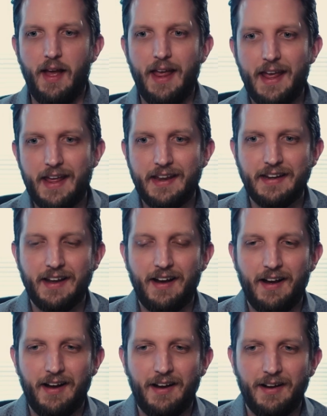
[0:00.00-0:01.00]
a
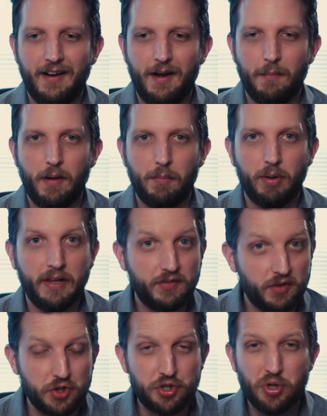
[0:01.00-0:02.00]

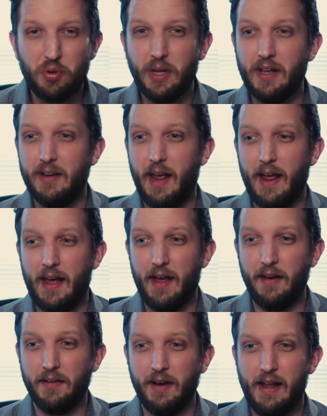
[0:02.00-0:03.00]
place to shoot it
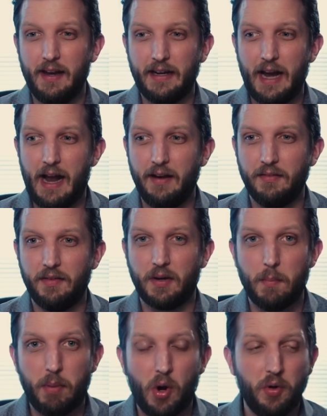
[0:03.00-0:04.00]
and got the
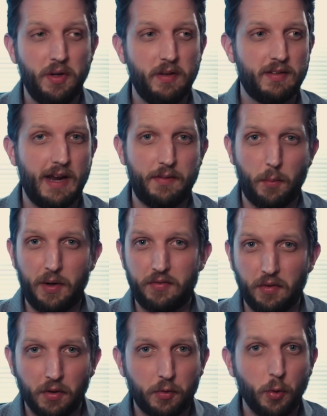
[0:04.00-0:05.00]
components, got the
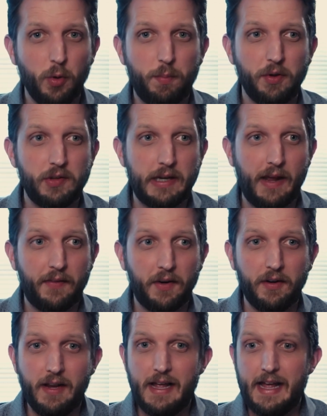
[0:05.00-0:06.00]
rest of the crew put
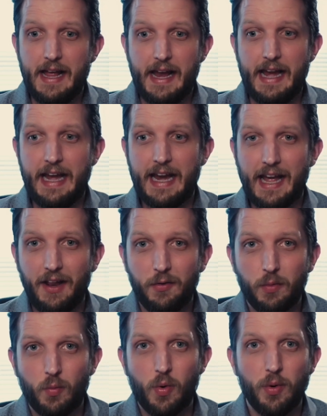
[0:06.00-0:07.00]
together,
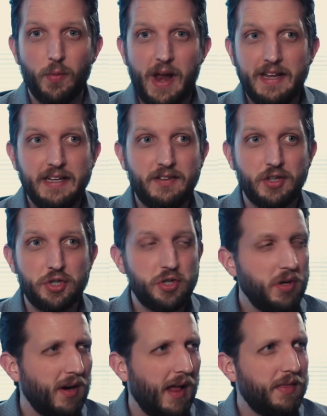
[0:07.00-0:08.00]
and we're ready to
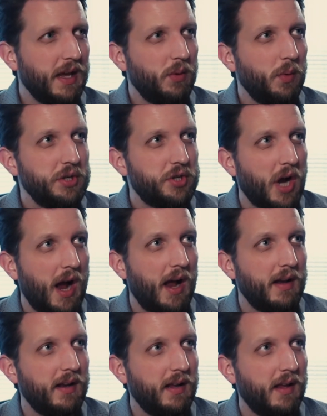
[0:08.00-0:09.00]
shoot. And I think we
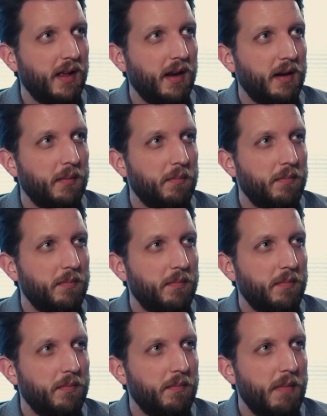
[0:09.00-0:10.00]
shot in
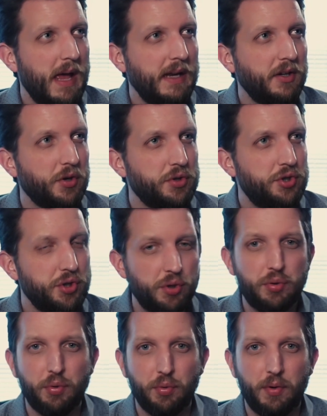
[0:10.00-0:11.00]
May or
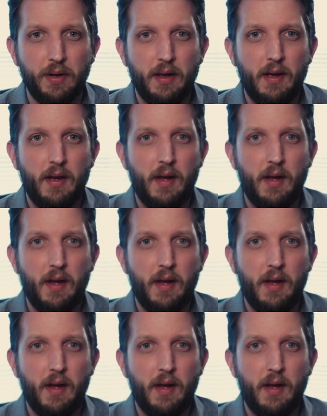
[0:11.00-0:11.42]
June